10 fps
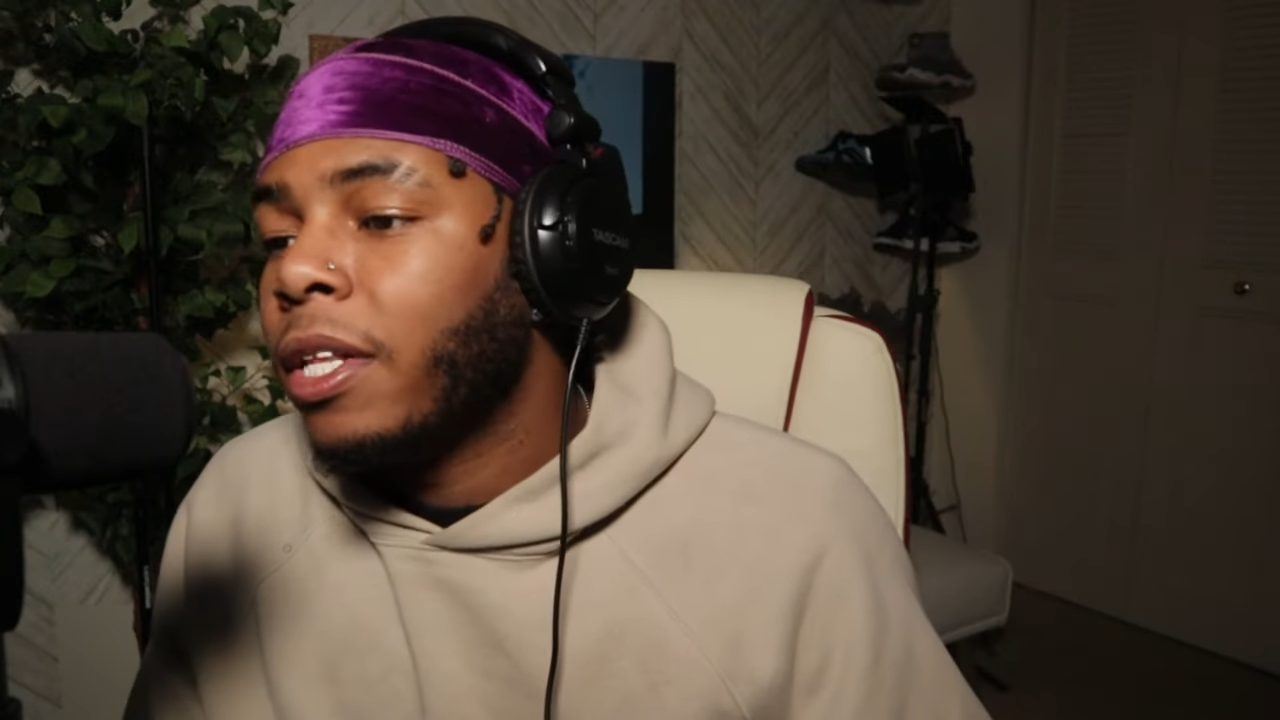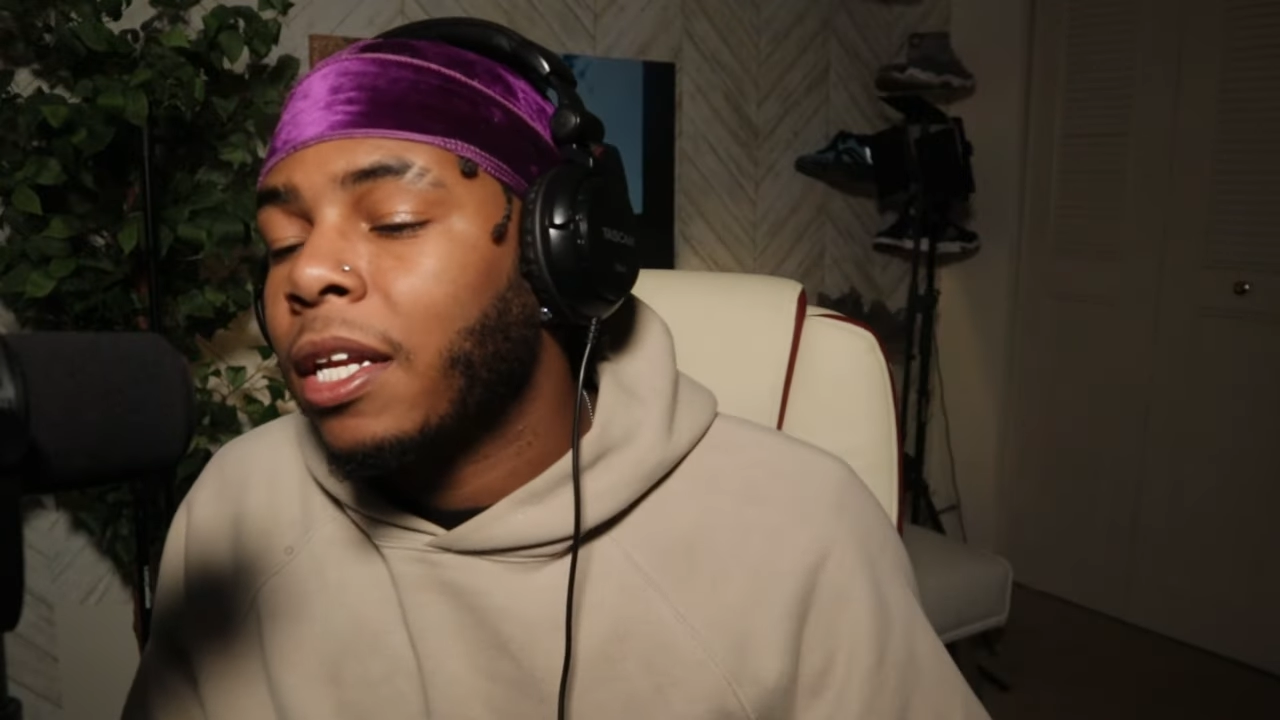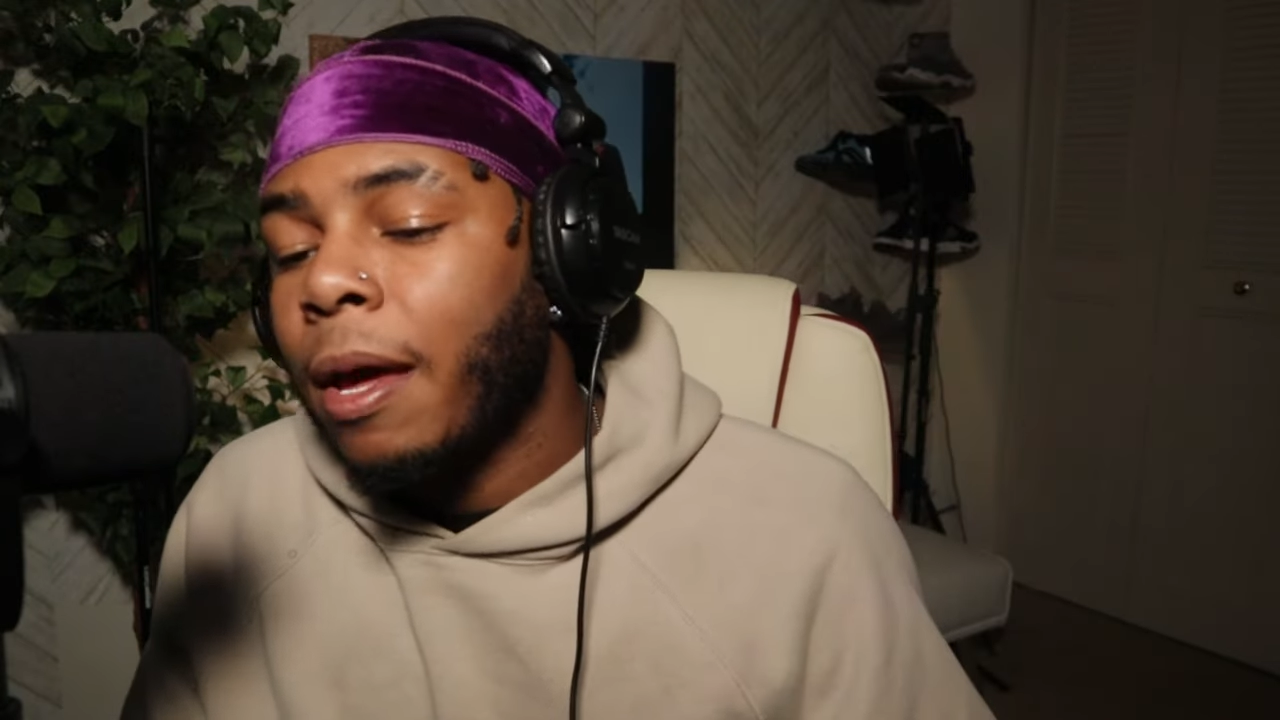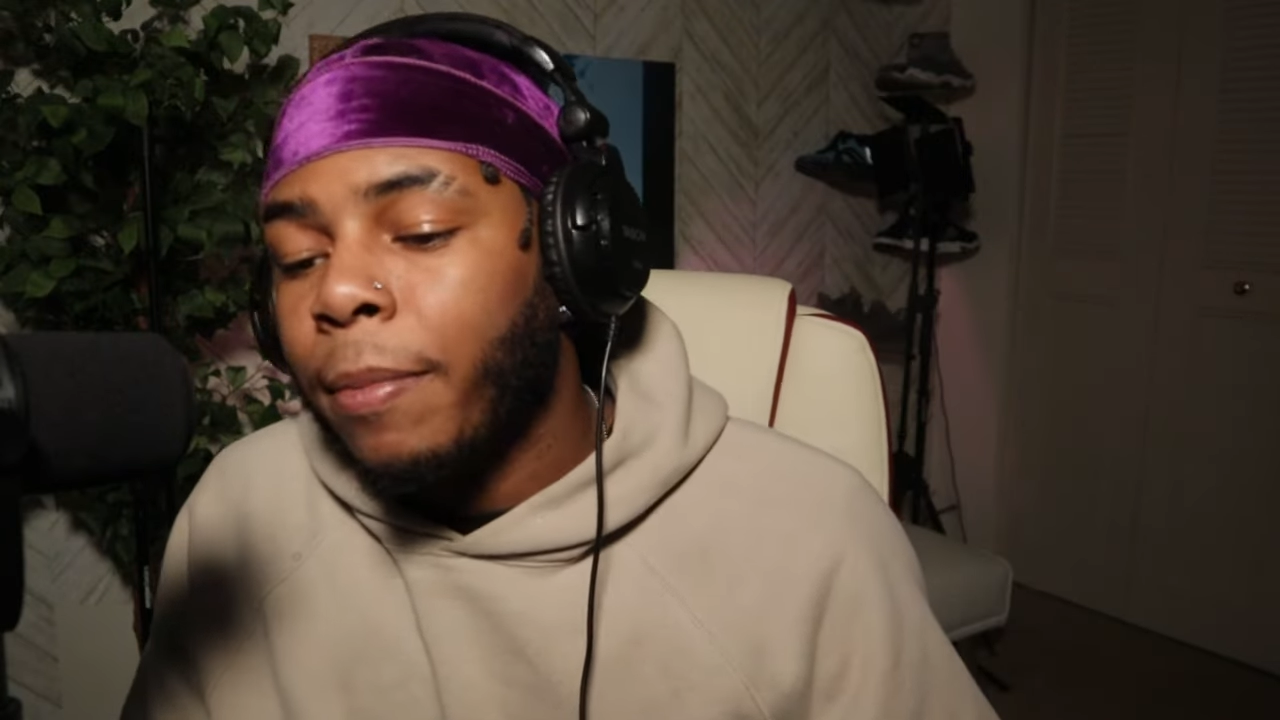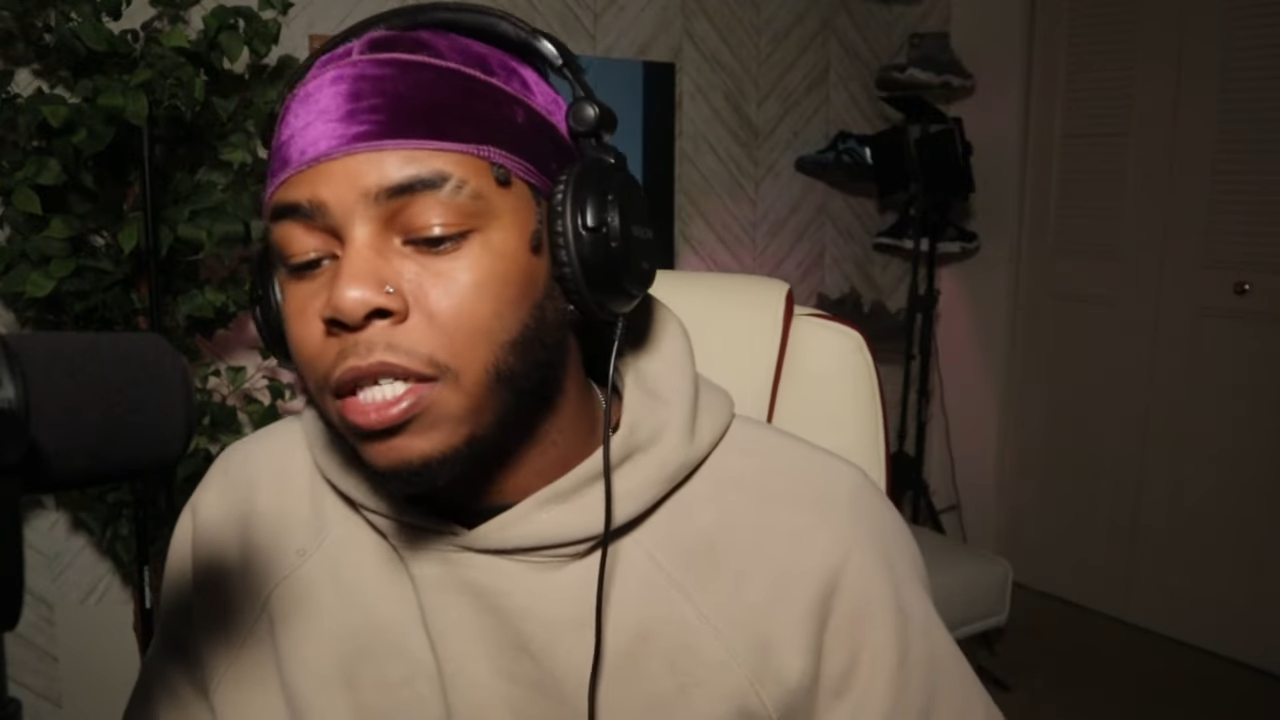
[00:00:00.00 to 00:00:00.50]
Hit
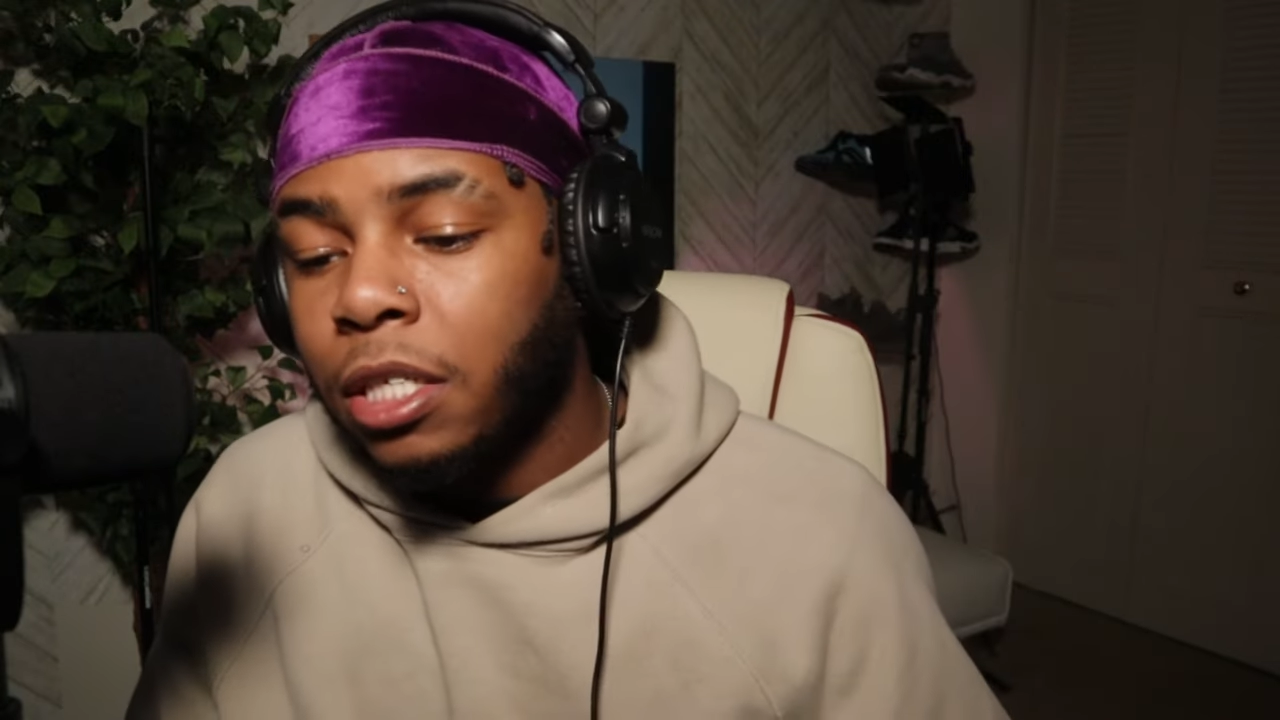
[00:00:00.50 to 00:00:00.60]
the like button,